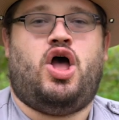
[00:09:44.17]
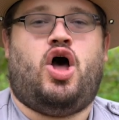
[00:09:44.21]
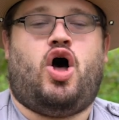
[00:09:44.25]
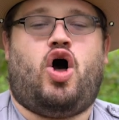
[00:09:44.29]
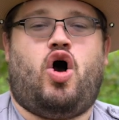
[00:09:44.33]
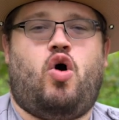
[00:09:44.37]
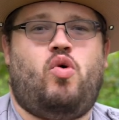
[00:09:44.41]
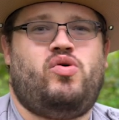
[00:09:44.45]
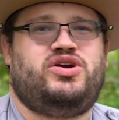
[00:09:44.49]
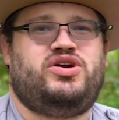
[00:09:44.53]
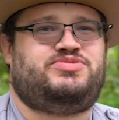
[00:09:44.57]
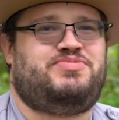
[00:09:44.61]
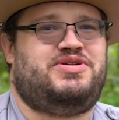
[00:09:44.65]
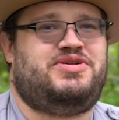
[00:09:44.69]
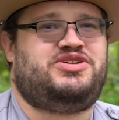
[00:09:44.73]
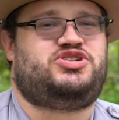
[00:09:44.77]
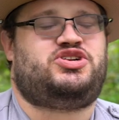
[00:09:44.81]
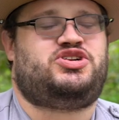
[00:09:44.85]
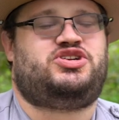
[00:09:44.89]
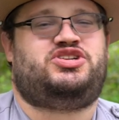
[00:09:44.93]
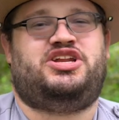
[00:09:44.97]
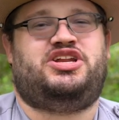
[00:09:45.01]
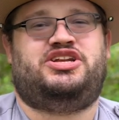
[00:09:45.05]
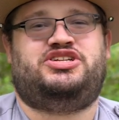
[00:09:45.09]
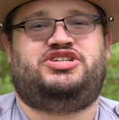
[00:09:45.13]
always measure
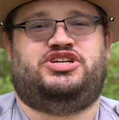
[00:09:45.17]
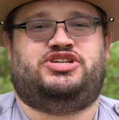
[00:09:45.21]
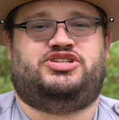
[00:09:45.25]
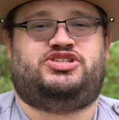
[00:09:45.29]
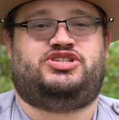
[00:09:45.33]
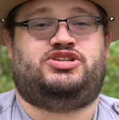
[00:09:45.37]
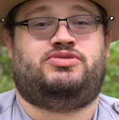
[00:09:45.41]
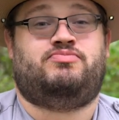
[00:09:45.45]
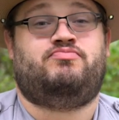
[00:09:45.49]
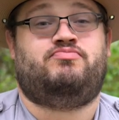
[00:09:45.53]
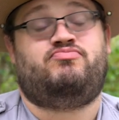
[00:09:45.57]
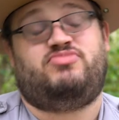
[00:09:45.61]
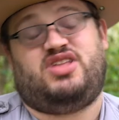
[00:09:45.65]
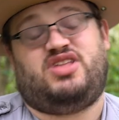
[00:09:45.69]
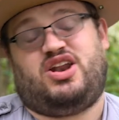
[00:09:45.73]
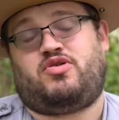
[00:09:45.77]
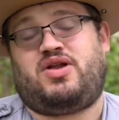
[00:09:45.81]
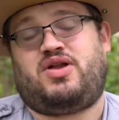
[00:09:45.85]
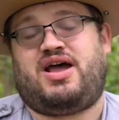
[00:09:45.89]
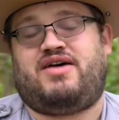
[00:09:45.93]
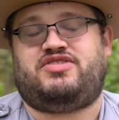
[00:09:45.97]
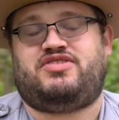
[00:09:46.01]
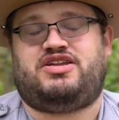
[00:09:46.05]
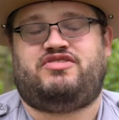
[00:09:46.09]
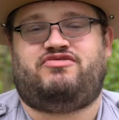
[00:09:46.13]
it in inches. They don't
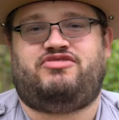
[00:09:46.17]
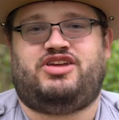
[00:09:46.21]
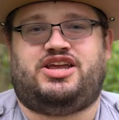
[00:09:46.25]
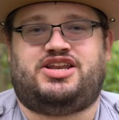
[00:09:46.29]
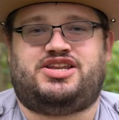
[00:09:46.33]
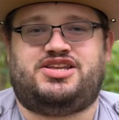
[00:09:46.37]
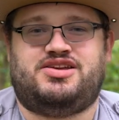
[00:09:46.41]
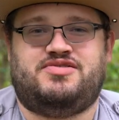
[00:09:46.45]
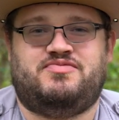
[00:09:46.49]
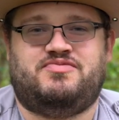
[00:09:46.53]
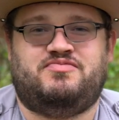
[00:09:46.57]
have any feet.